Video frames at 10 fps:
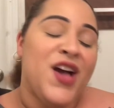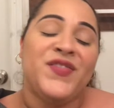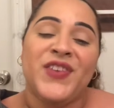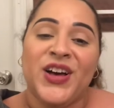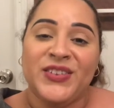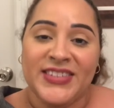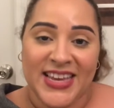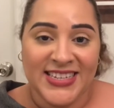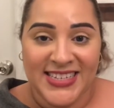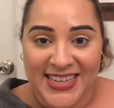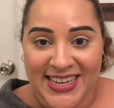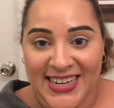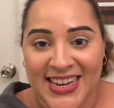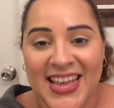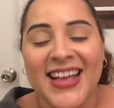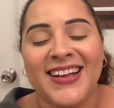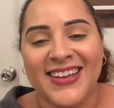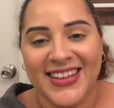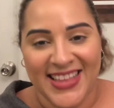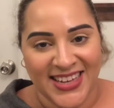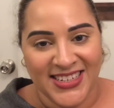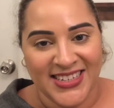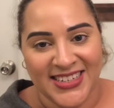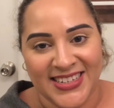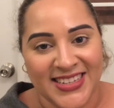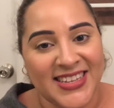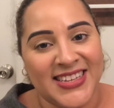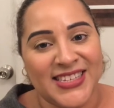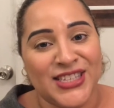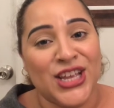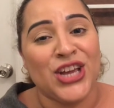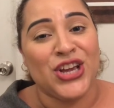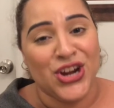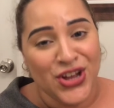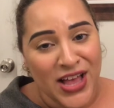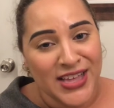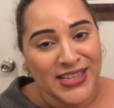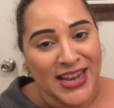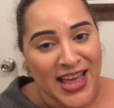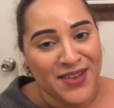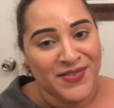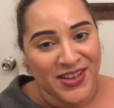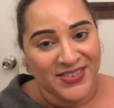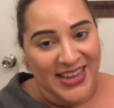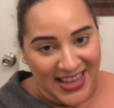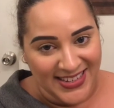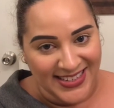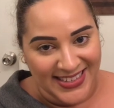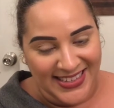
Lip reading: foundation collection because girl has a lot of foundations.